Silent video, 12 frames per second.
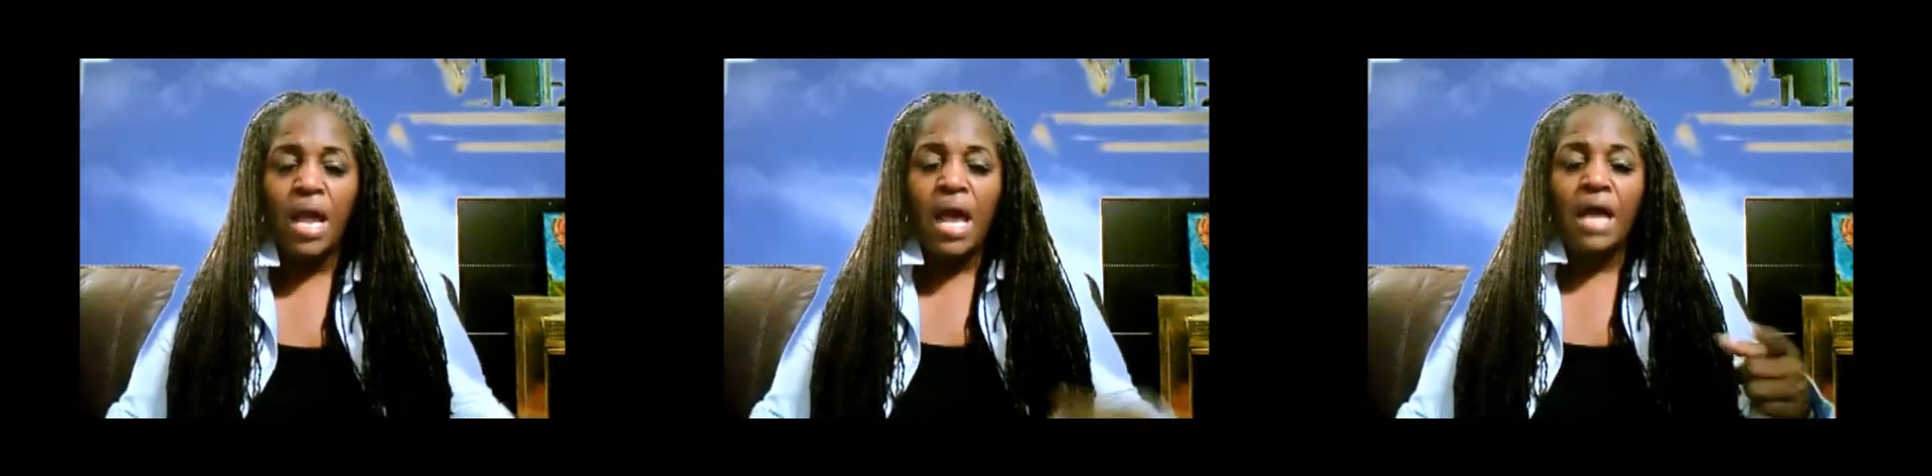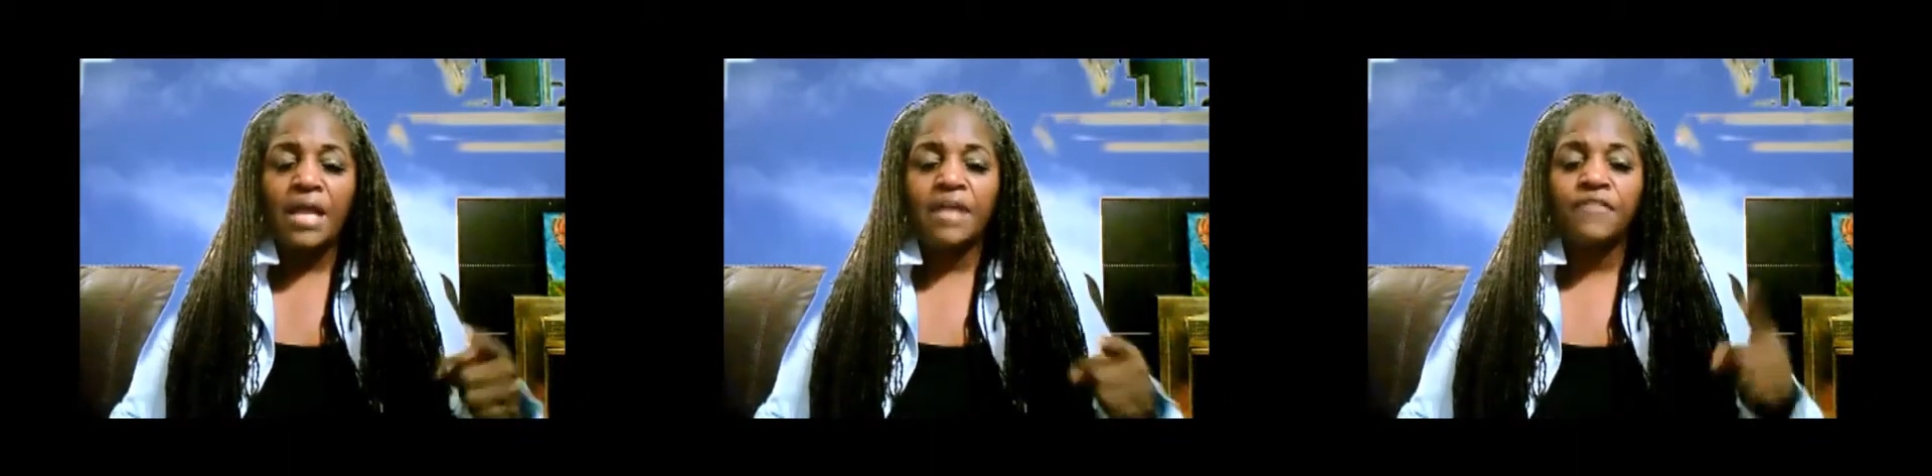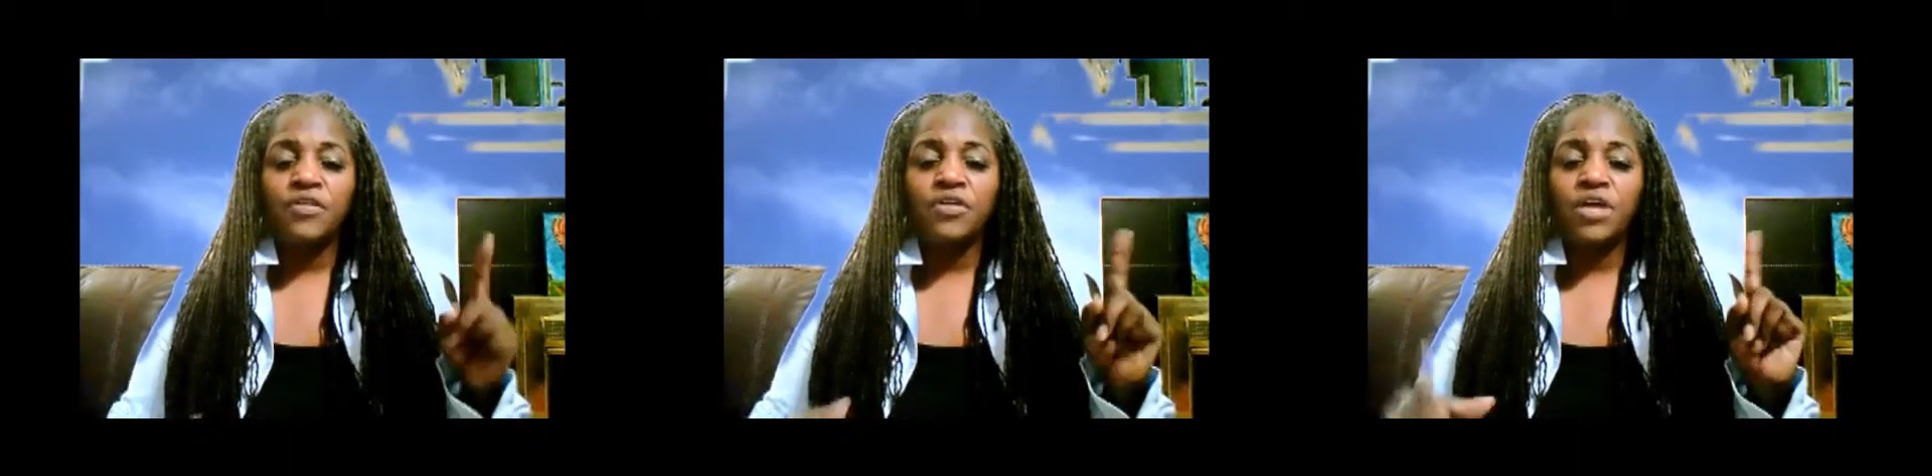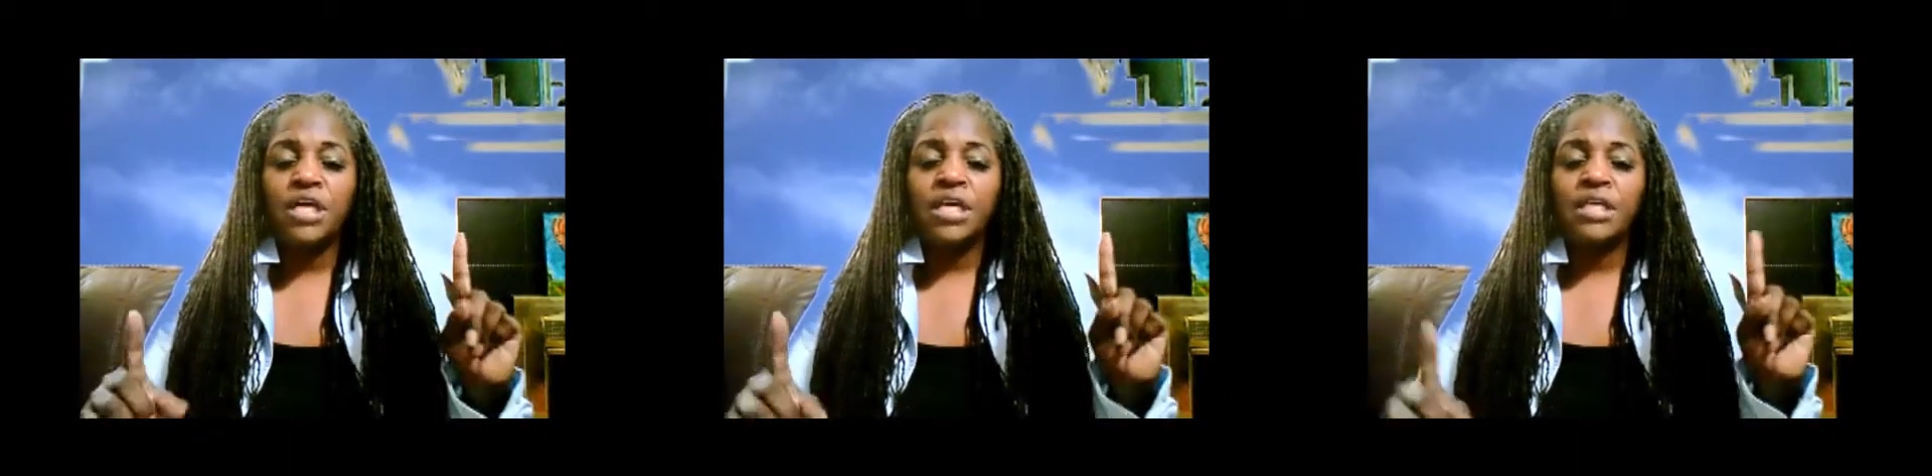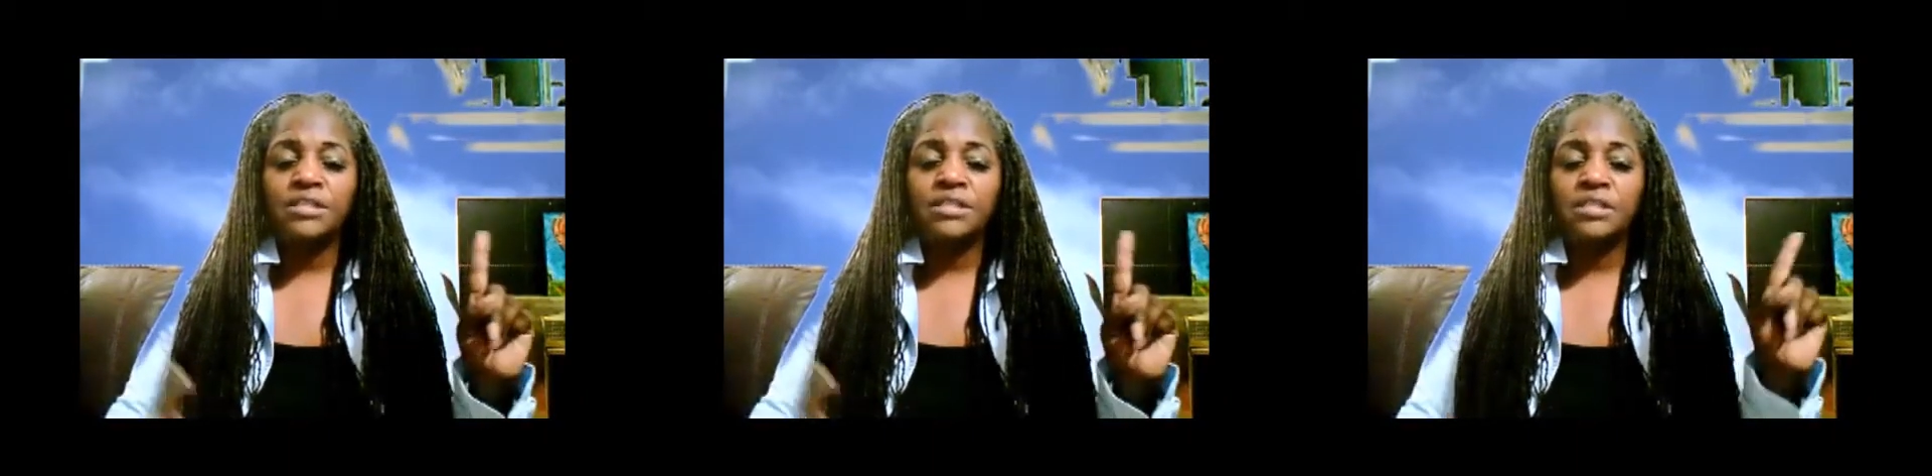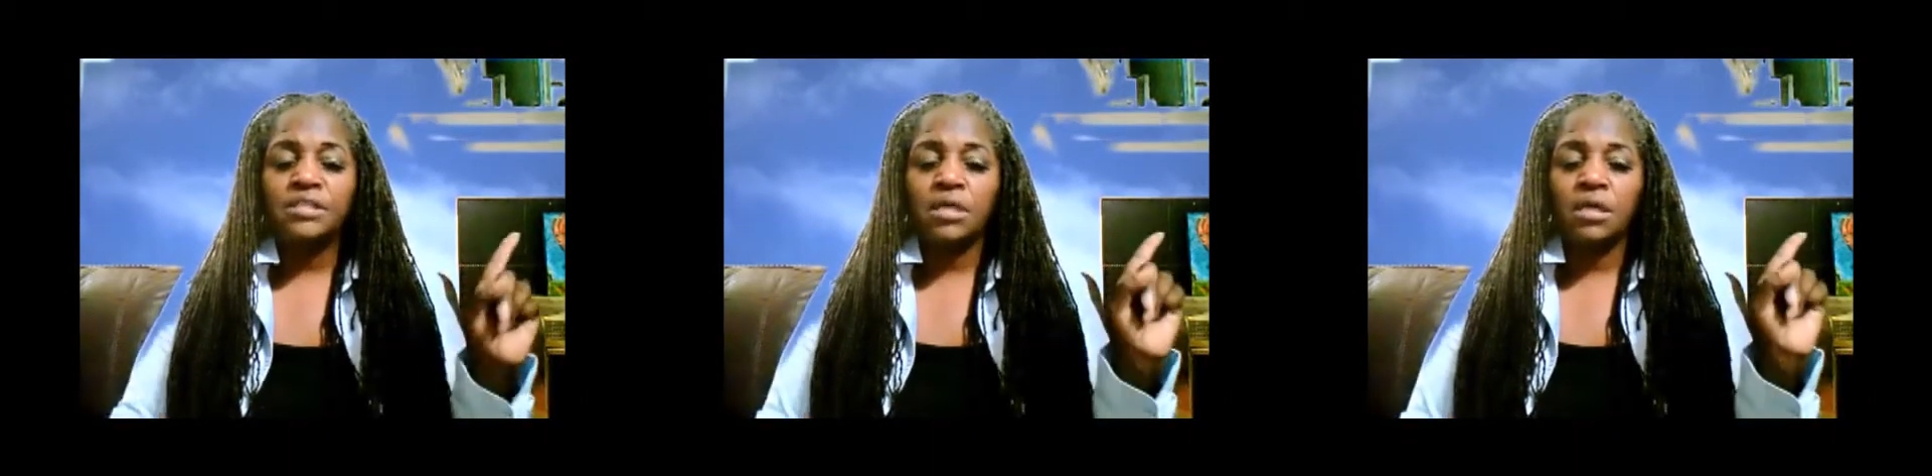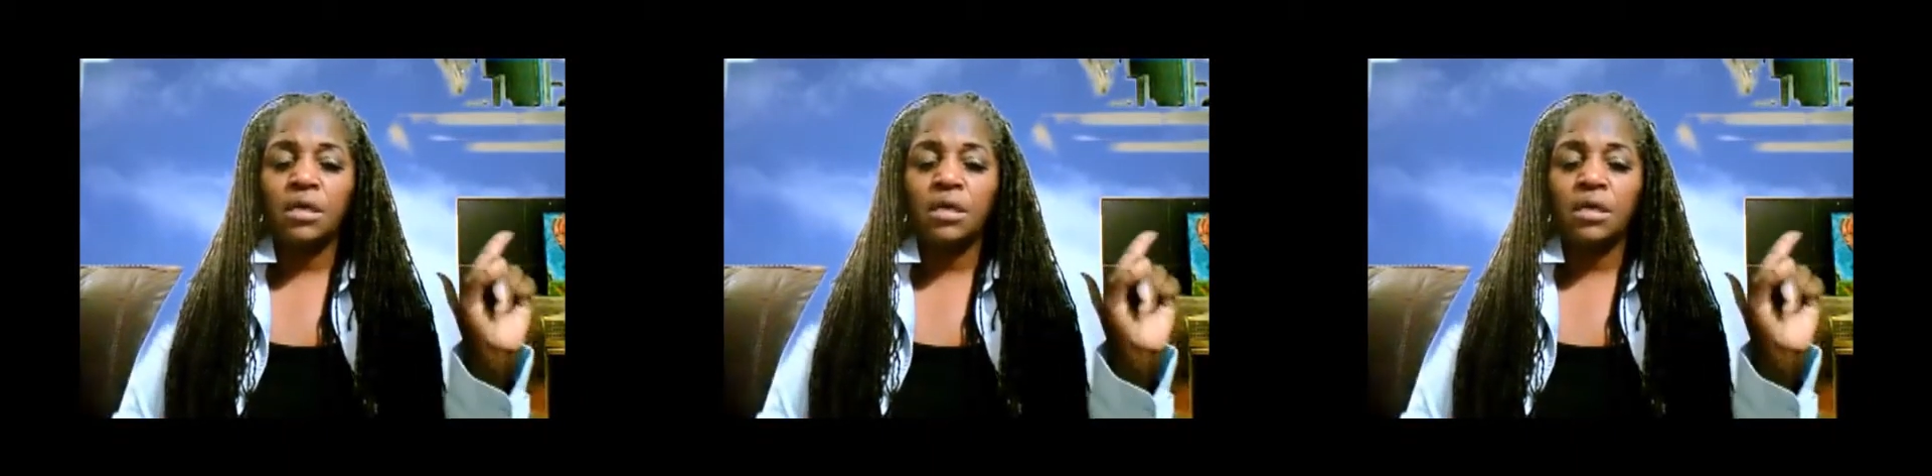However, it's